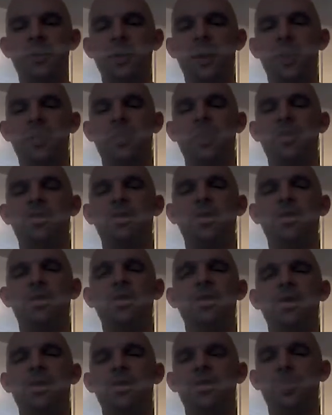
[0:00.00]
I think I saw
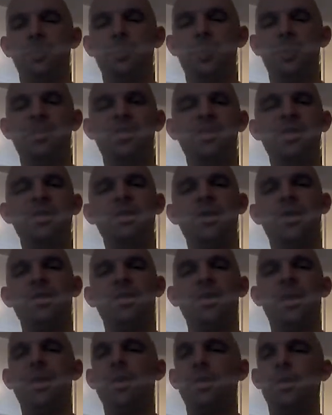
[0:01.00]
two cards there, but these cards
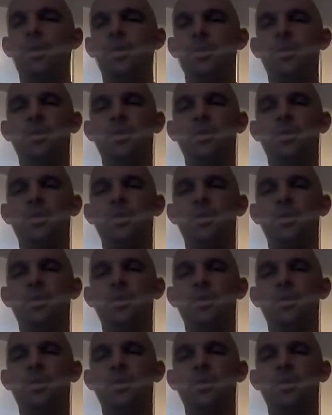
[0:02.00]
are kind of old,